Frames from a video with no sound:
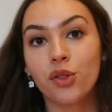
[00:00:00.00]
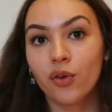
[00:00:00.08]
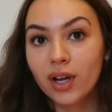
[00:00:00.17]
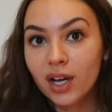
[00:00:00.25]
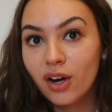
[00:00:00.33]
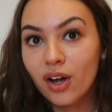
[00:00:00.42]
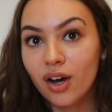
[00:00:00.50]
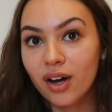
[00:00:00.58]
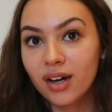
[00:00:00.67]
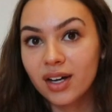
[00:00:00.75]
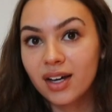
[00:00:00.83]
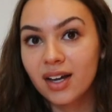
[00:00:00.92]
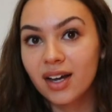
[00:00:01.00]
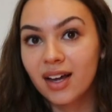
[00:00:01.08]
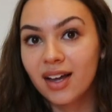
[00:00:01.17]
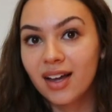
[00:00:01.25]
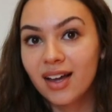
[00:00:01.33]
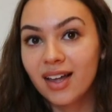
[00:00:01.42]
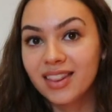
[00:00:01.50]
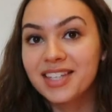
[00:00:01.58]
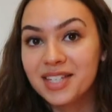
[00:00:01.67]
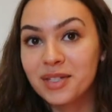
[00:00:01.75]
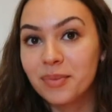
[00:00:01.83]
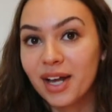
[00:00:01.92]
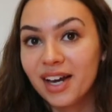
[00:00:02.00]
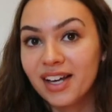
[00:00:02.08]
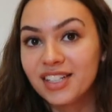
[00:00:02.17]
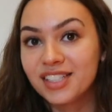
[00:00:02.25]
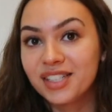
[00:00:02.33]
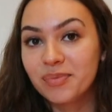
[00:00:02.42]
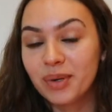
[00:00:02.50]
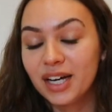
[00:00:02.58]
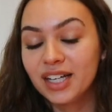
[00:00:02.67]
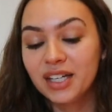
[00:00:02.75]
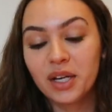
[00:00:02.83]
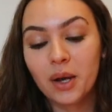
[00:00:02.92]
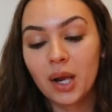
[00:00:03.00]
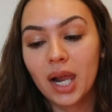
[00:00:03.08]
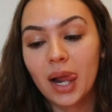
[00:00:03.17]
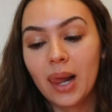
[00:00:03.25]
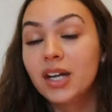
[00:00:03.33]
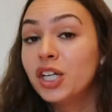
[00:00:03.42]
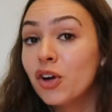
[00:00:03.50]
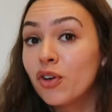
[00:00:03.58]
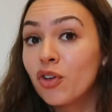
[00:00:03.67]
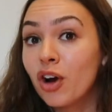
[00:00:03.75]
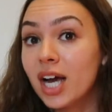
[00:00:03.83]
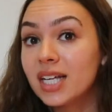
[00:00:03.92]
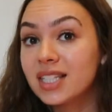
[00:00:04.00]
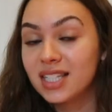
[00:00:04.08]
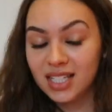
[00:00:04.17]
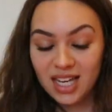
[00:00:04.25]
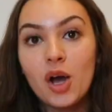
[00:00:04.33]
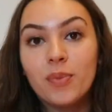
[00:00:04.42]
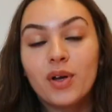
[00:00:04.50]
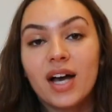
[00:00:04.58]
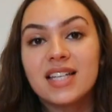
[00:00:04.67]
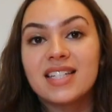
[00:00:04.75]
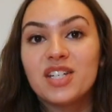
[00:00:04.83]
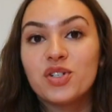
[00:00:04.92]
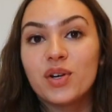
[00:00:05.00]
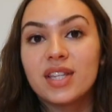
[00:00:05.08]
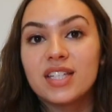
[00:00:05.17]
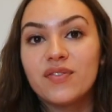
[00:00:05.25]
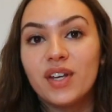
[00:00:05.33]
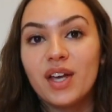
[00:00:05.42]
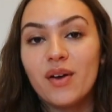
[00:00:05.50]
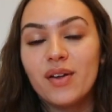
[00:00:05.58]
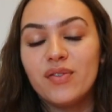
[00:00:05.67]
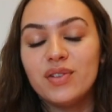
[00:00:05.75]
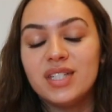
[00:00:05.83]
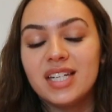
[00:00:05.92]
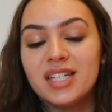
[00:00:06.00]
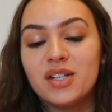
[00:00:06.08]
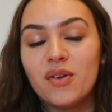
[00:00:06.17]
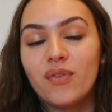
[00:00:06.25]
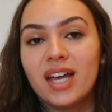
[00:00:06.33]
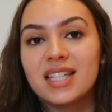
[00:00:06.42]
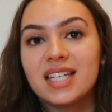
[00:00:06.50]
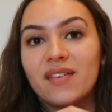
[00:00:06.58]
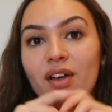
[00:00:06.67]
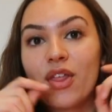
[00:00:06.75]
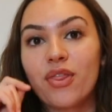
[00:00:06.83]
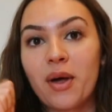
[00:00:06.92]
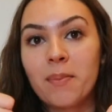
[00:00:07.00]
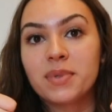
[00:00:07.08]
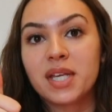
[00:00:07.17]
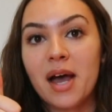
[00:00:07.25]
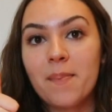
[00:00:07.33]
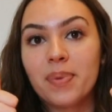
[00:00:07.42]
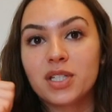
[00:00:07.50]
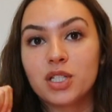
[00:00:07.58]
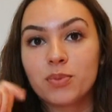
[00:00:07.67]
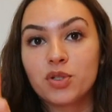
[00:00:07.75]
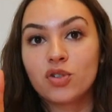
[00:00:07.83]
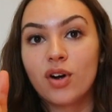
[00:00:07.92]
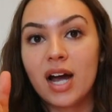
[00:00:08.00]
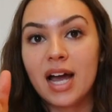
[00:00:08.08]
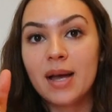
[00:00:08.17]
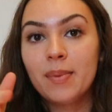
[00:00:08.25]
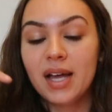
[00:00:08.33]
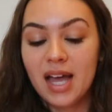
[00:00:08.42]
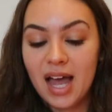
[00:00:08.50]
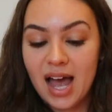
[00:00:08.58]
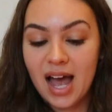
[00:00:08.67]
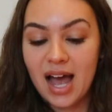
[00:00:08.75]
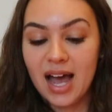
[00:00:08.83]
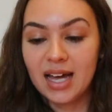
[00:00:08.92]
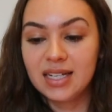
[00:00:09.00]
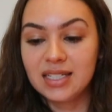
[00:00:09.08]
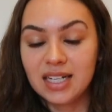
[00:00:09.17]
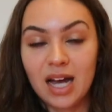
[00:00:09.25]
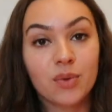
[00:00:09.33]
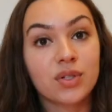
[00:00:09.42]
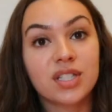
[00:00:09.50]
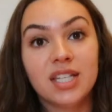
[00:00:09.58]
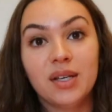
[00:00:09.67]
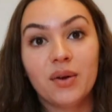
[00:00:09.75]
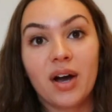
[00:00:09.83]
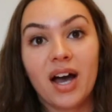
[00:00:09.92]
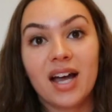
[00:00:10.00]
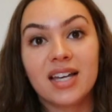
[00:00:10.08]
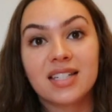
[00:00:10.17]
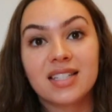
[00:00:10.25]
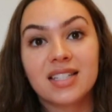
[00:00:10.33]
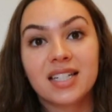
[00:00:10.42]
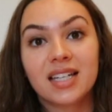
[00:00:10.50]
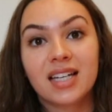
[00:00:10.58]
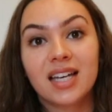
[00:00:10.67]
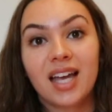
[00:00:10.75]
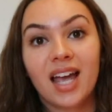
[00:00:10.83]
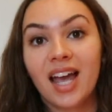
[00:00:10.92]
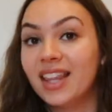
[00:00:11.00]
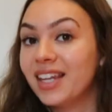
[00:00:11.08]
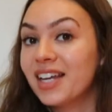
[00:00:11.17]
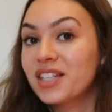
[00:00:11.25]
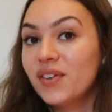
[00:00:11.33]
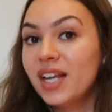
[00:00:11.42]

3 o'clock, and this is my lunch, but you know, no regrets. Hope you guys enjoyed this video. If you did, don't forget to give it a thumbs up, subscribe, and I will see you guys in the next